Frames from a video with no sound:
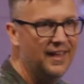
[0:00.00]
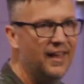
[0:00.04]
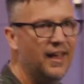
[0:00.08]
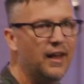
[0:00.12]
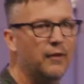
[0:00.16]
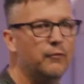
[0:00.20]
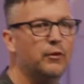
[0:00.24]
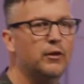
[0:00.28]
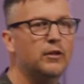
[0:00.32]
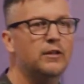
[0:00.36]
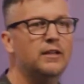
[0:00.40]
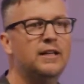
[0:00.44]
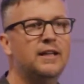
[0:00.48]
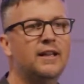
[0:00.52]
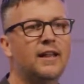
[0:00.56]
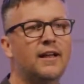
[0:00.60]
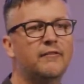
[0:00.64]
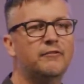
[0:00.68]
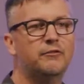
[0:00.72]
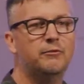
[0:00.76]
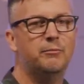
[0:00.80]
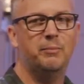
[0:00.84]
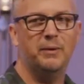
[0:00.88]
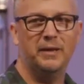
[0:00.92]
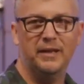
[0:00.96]
and really
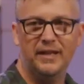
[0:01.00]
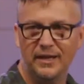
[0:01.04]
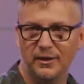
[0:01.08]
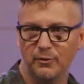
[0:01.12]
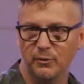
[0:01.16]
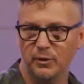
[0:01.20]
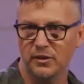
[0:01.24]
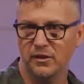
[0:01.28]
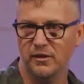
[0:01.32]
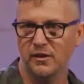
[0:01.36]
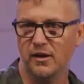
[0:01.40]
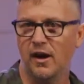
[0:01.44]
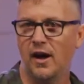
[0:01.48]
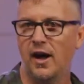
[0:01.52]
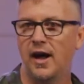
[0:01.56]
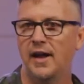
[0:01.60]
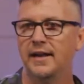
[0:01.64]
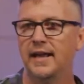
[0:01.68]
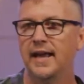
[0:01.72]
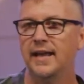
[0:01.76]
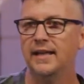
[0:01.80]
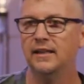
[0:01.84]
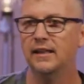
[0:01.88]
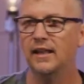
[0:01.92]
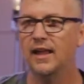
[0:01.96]
loved being with God
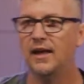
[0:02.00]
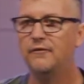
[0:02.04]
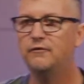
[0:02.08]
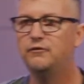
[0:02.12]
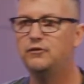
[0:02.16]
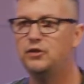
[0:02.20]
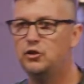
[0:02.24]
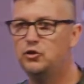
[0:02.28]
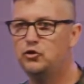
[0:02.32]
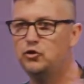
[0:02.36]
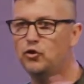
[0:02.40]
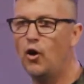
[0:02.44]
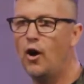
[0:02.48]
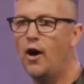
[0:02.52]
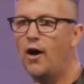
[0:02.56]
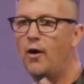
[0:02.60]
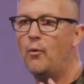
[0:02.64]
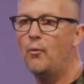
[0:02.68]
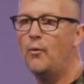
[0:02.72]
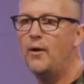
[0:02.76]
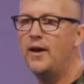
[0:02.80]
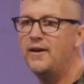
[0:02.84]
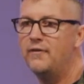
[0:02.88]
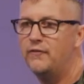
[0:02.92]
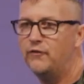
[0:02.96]
and loved to draw
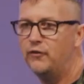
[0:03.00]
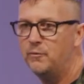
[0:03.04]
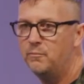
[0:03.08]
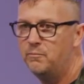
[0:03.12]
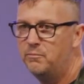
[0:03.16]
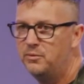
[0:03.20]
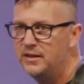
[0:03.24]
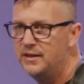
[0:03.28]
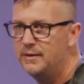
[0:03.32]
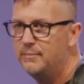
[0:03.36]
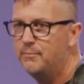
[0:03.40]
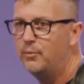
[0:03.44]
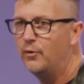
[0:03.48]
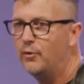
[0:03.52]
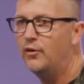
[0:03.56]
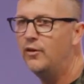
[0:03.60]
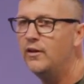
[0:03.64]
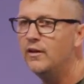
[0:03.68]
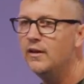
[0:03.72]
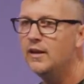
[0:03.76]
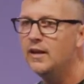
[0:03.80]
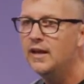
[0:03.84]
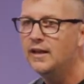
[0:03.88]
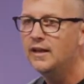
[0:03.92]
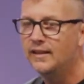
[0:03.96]
away from people
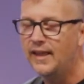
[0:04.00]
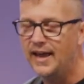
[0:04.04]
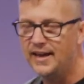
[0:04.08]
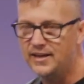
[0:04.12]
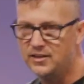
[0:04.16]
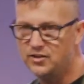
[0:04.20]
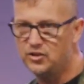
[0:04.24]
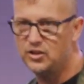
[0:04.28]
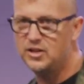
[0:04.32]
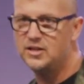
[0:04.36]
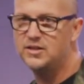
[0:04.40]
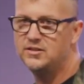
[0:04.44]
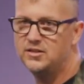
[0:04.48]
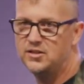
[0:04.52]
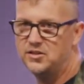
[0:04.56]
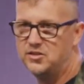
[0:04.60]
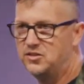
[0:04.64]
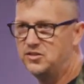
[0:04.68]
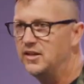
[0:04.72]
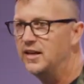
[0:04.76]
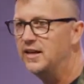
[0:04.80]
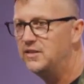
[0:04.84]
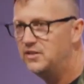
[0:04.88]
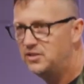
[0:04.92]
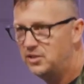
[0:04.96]
like Jesus
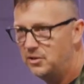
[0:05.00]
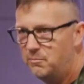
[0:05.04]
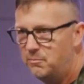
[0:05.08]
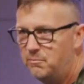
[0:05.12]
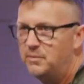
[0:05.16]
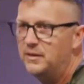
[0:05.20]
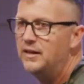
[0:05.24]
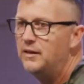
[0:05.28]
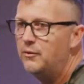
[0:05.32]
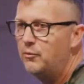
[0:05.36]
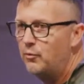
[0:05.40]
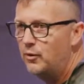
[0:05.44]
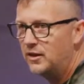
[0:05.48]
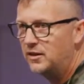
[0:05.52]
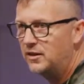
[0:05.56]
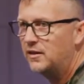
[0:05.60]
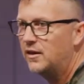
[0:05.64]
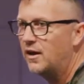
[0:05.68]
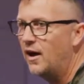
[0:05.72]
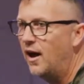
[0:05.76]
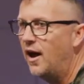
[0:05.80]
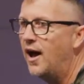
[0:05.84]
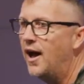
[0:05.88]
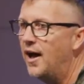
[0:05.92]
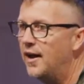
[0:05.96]
did to be with
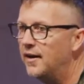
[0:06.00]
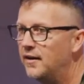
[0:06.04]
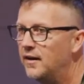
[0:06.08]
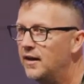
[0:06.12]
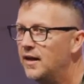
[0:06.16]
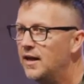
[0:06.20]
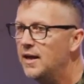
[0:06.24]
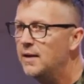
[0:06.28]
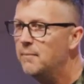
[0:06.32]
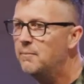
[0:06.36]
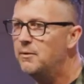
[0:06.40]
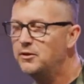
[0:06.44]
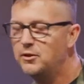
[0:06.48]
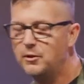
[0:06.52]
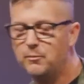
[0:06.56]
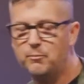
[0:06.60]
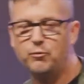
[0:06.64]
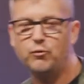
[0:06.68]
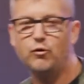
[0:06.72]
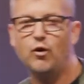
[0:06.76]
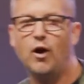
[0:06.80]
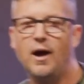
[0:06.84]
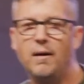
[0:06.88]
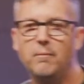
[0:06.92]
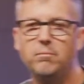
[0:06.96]
God. But the
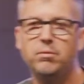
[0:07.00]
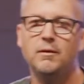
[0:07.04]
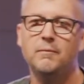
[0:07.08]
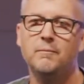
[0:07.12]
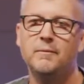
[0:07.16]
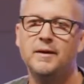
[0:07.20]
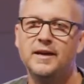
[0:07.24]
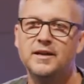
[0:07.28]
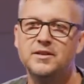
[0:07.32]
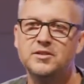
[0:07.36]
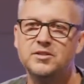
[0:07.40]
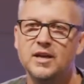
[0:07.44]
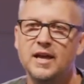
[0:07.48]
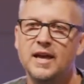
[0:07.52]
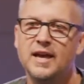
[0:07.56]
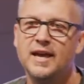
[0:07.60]
problem is